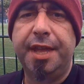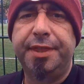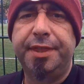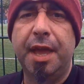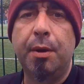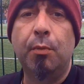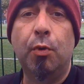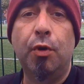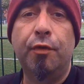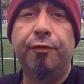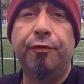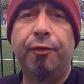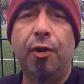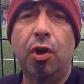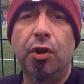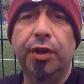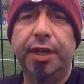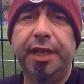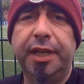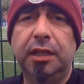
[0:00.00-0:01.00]
They won
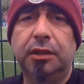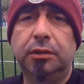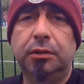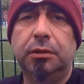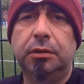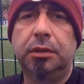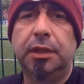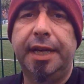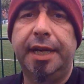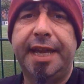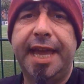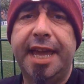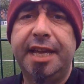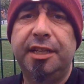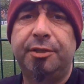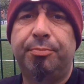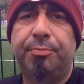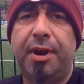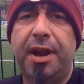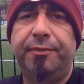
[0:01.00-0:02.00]
4-0
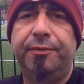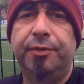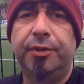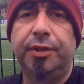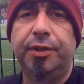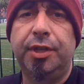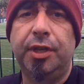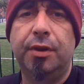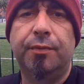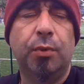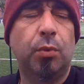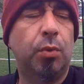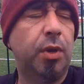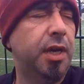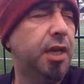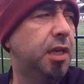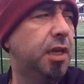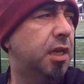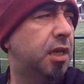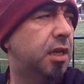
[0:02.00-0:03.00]
against Bradford the other
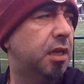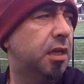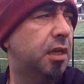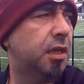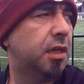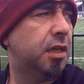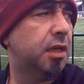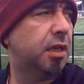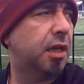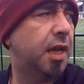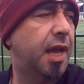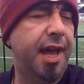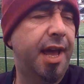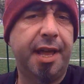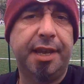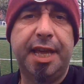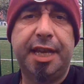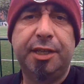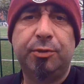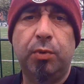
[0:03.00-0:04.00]
week.
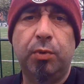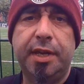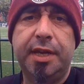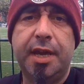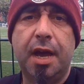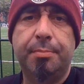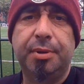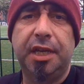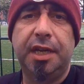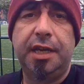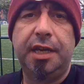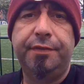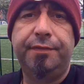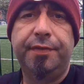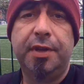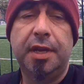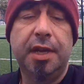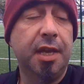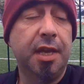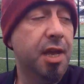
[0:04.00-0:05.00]
Last week I believe,
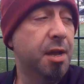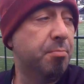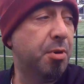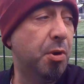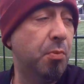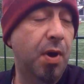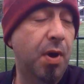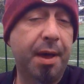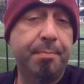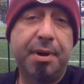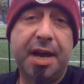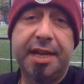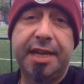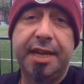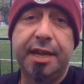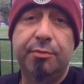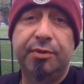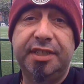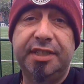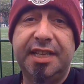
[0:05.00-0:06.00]
but we're back
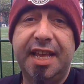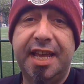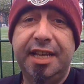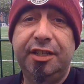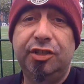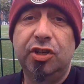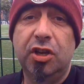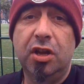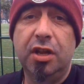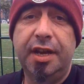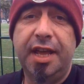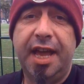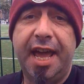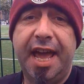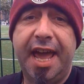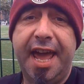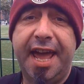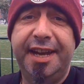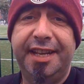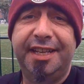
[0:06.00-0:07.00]
here at St John,
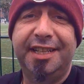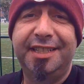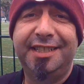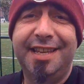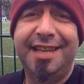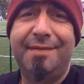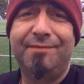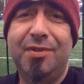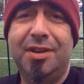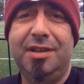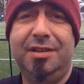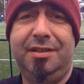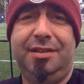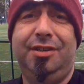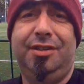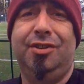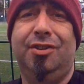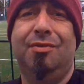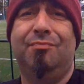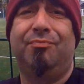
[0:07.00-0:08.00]
and as ever,
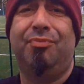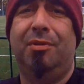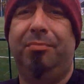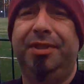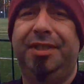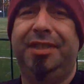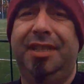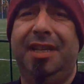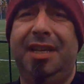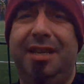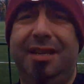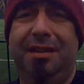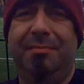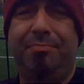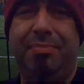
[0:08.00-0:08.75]
you can probably see in the